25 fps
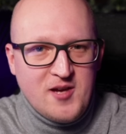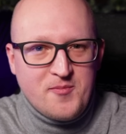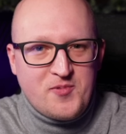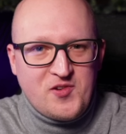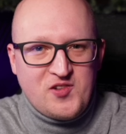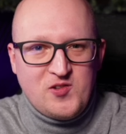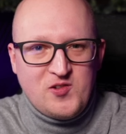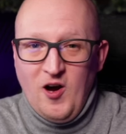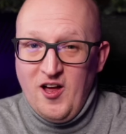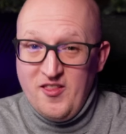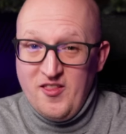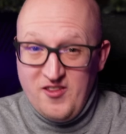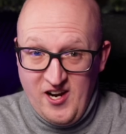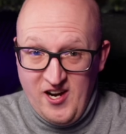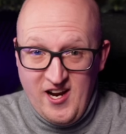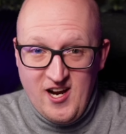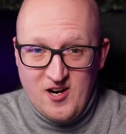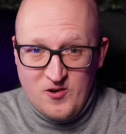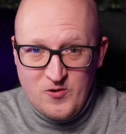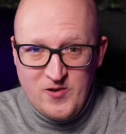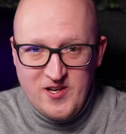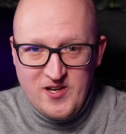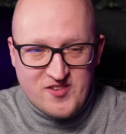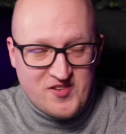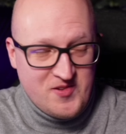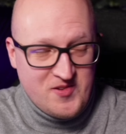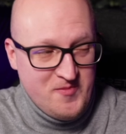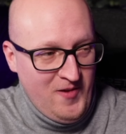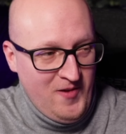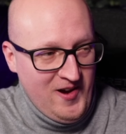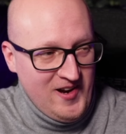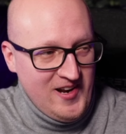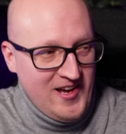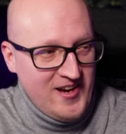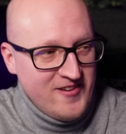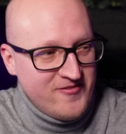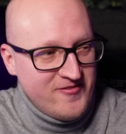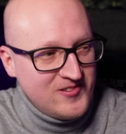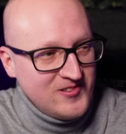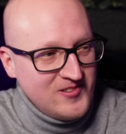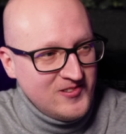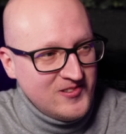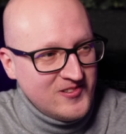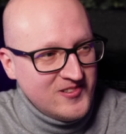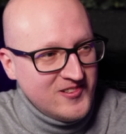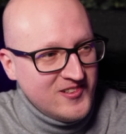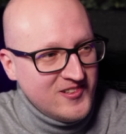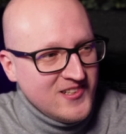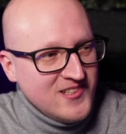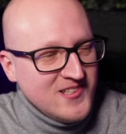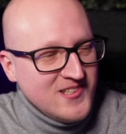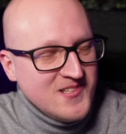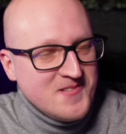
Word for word: tips to other areas in my life too.